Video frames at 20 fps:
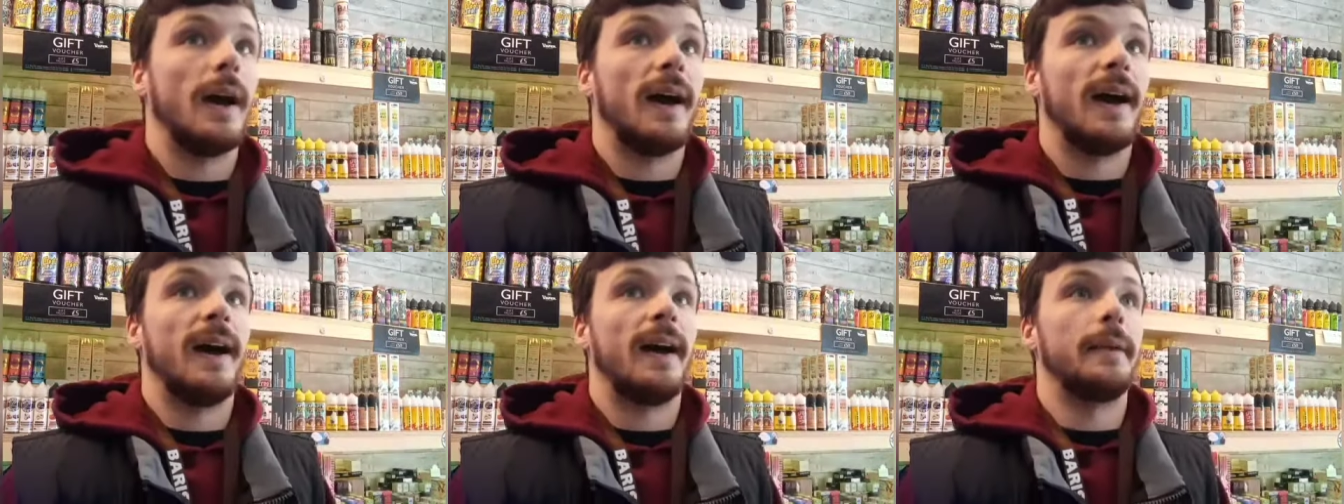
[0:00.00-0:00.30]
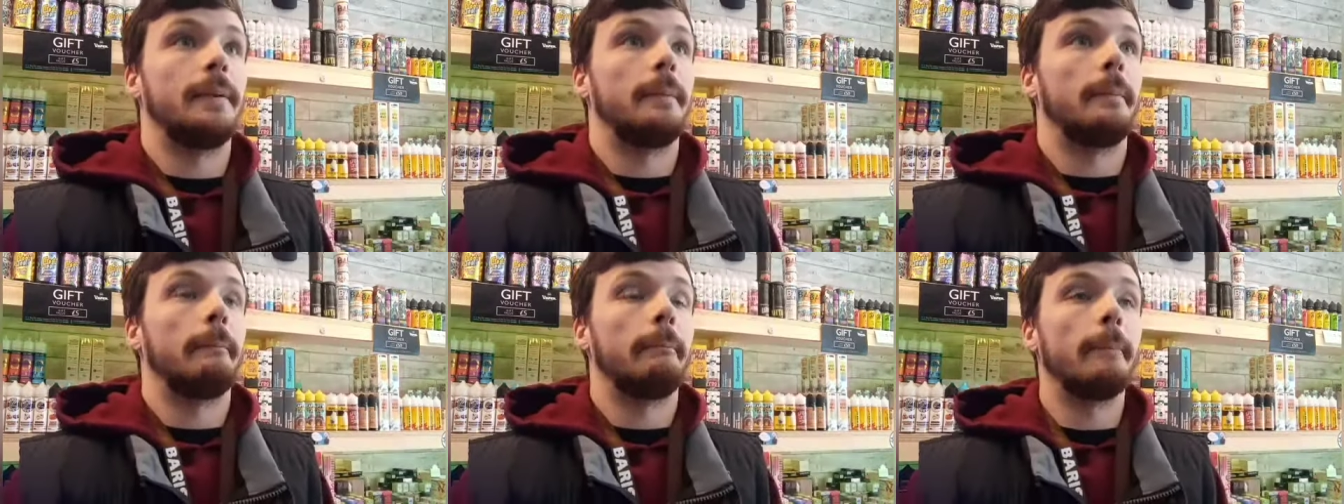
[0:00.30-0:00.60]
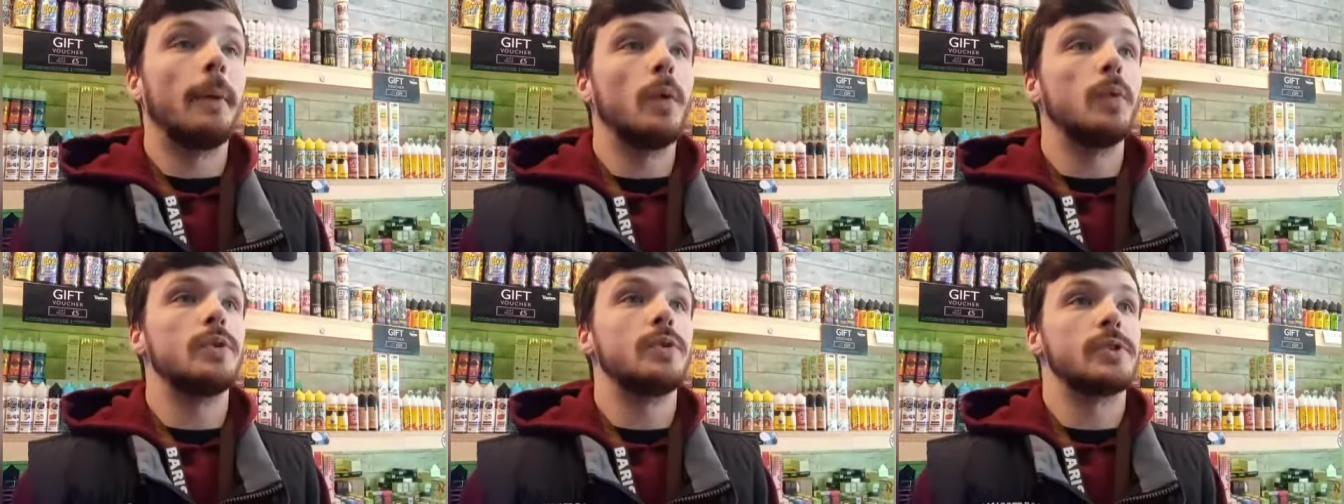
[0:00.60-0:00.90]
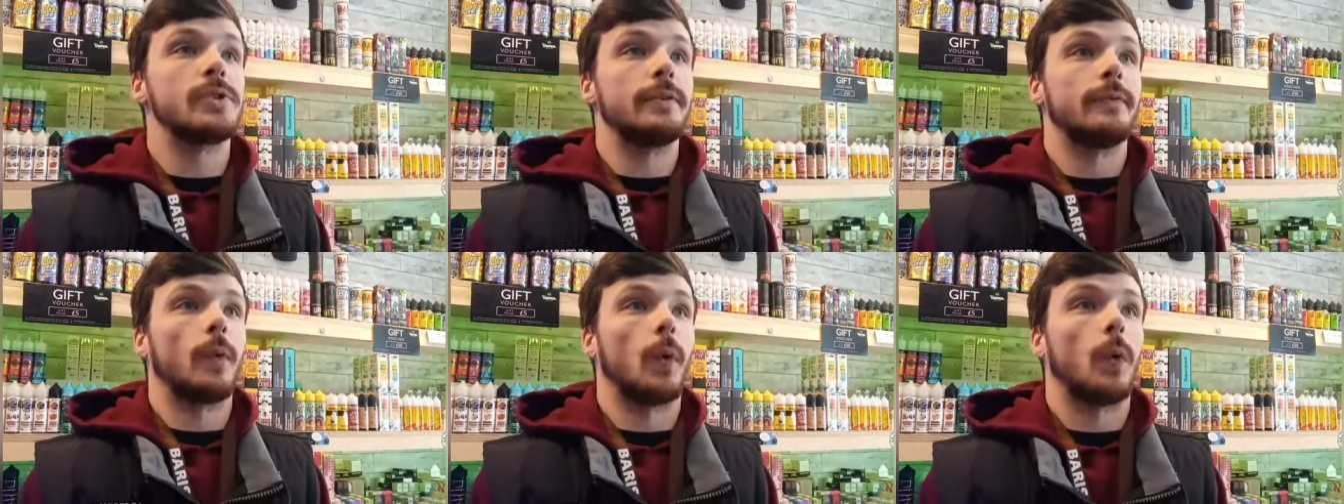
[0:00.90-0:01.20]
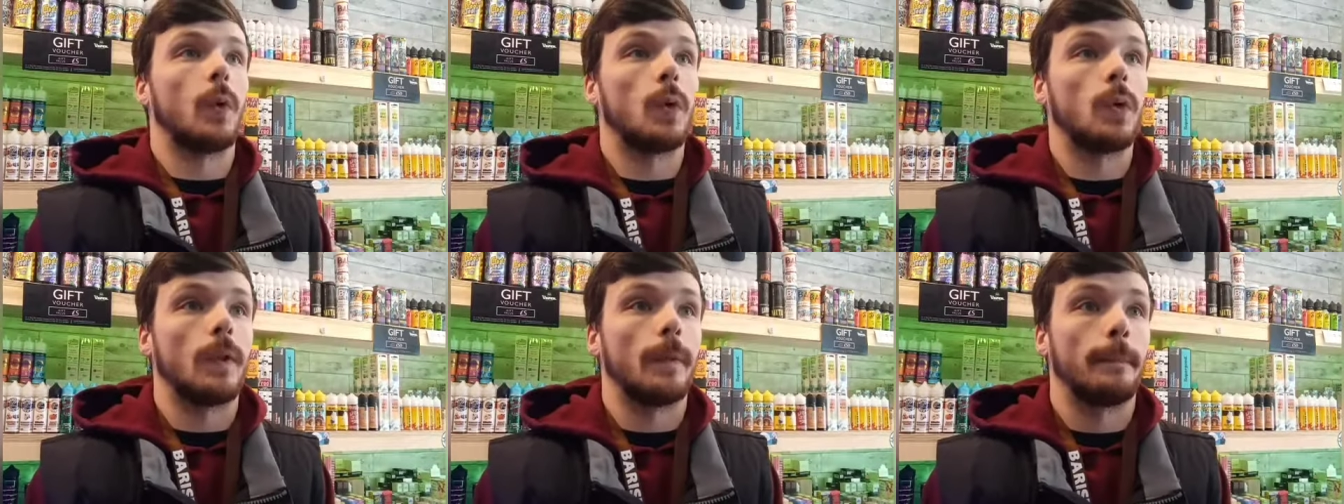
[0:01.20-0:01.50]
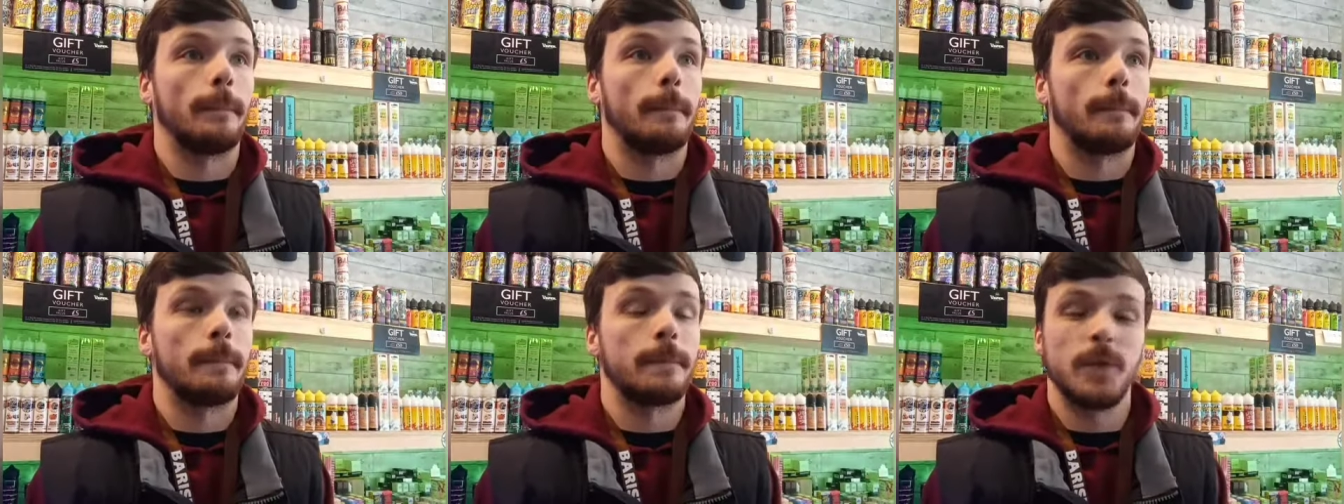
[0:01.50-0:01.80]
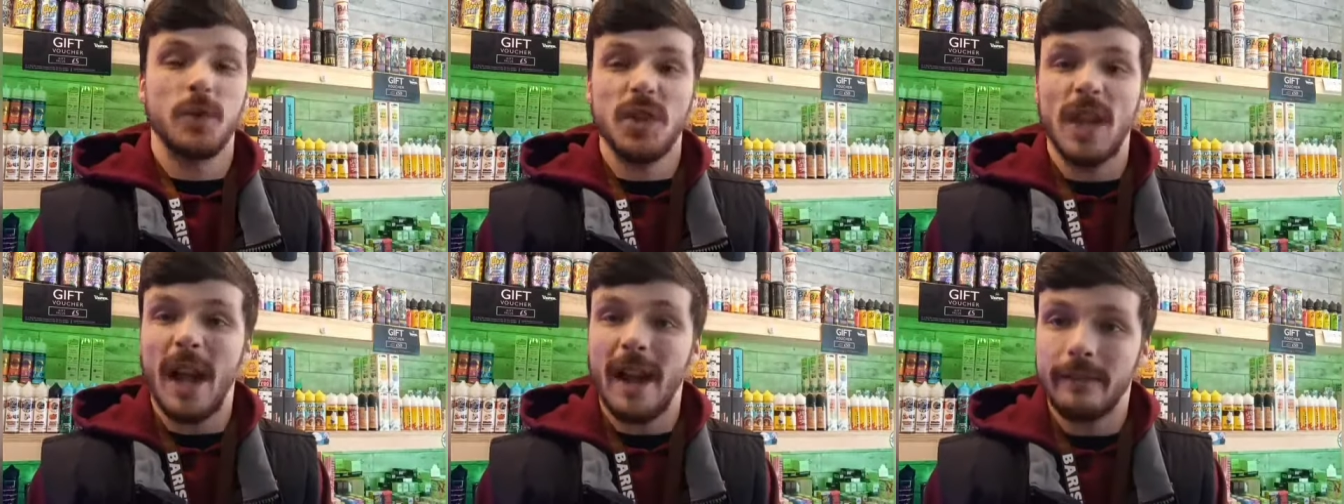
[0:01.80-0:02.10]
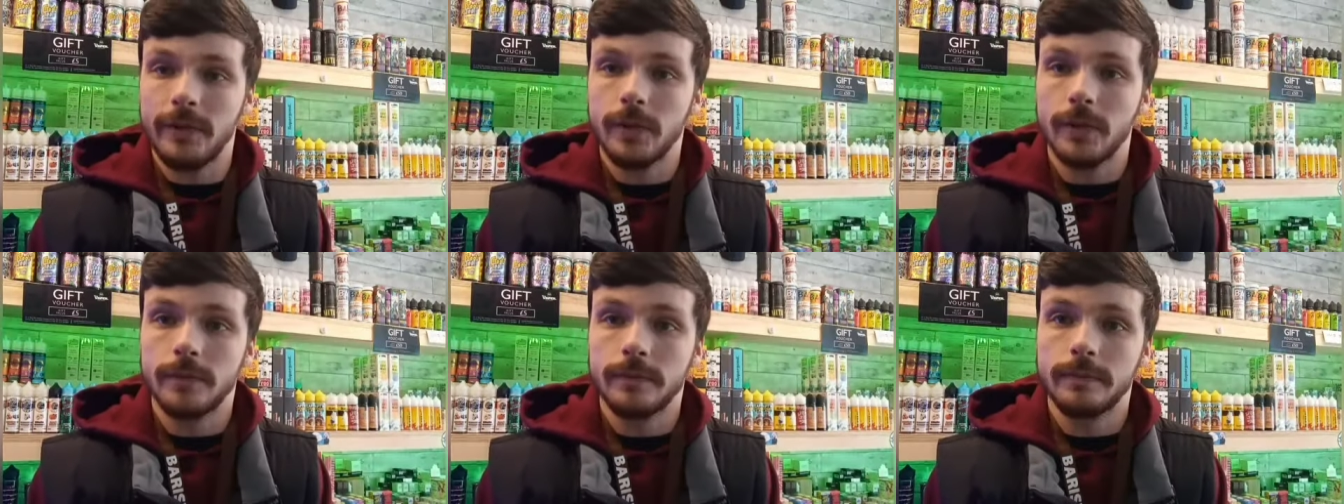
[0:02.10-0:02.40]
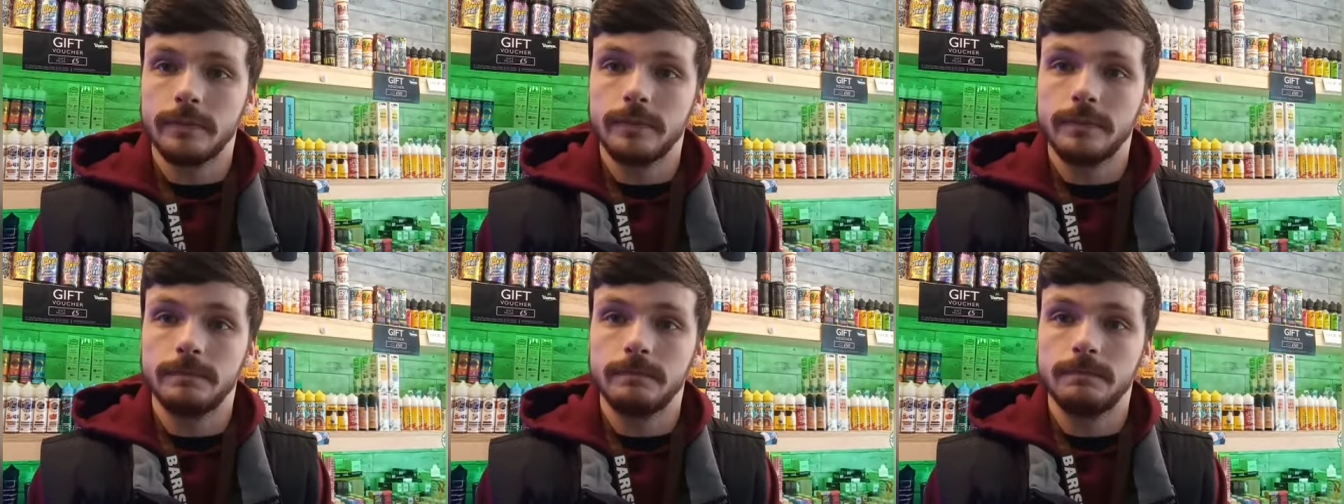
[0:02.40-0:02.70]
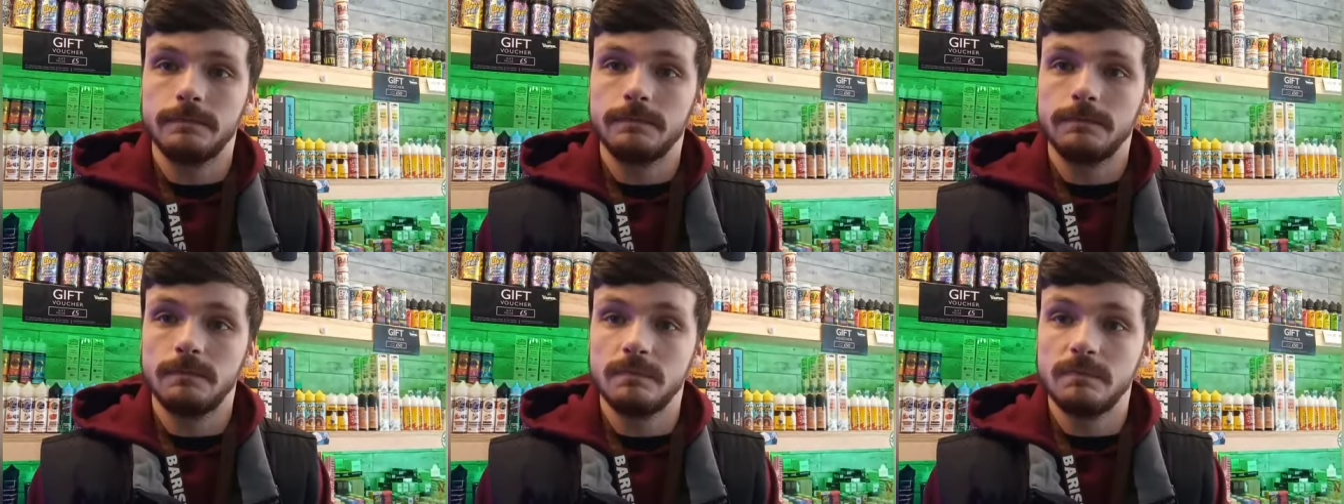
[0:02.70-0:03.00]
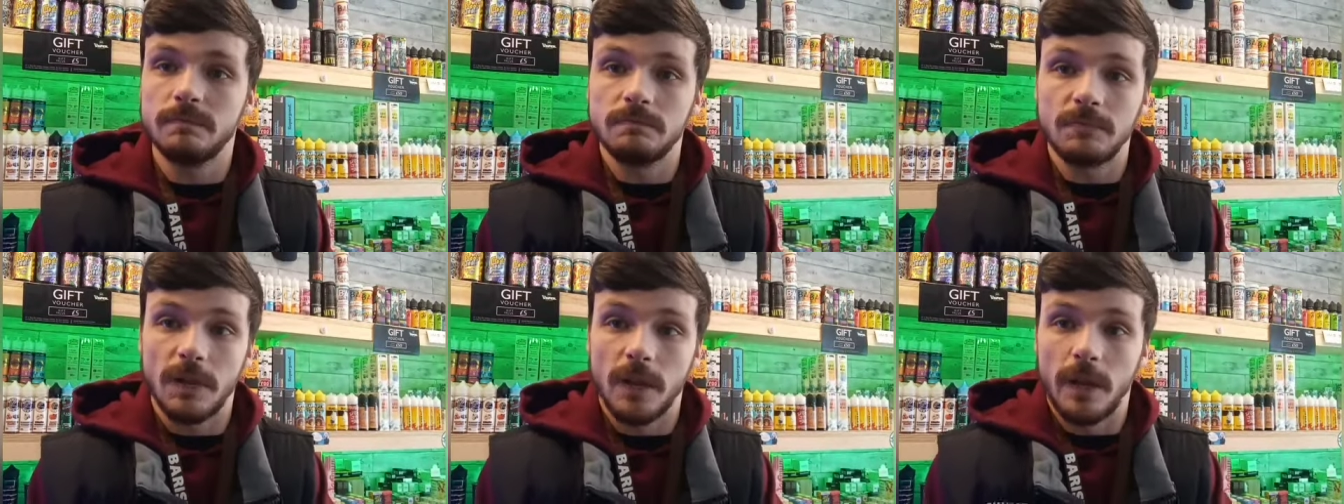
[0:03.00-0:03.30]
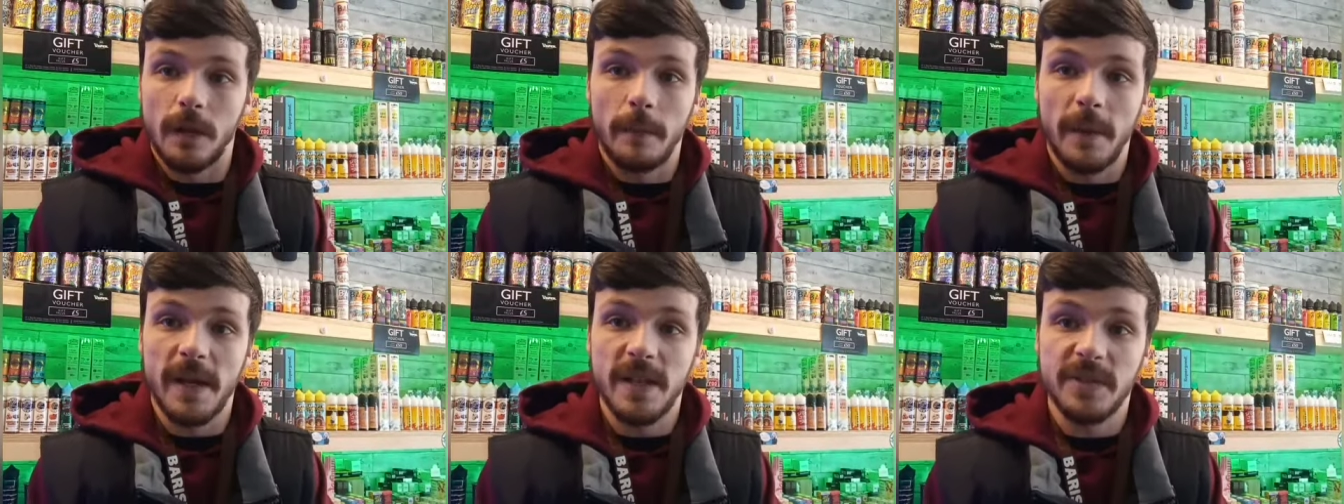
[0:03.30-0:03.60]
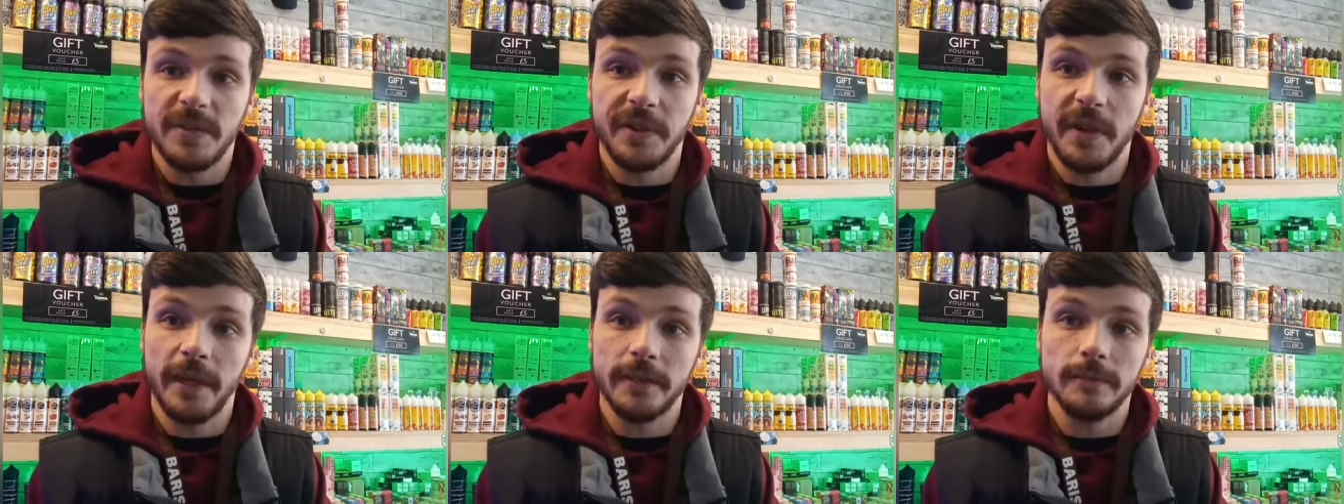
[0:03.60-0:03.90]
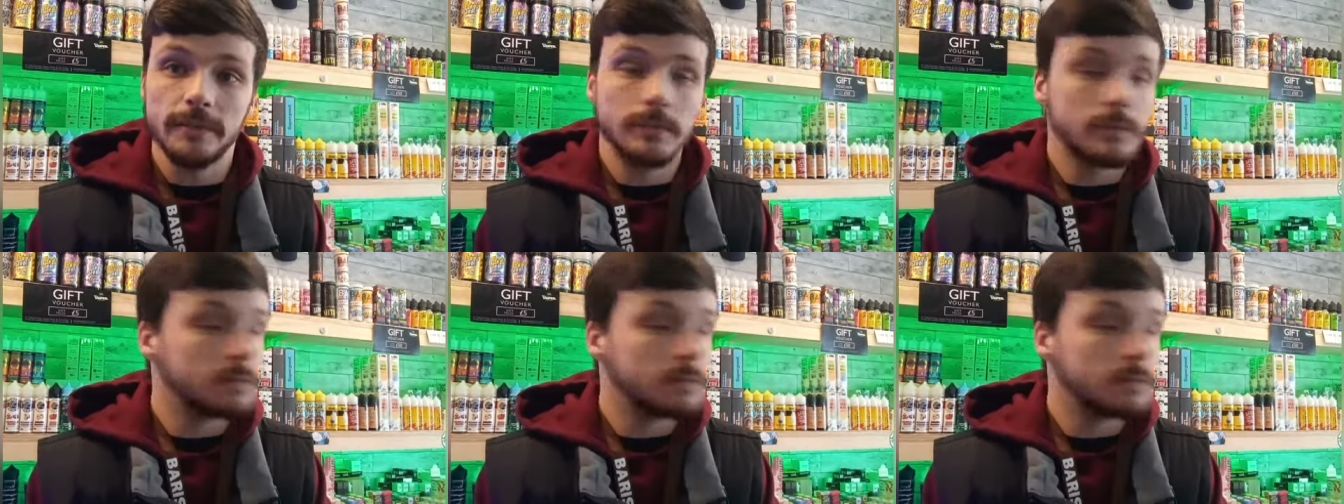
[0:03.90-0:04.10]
and most of all, just have an amazing day.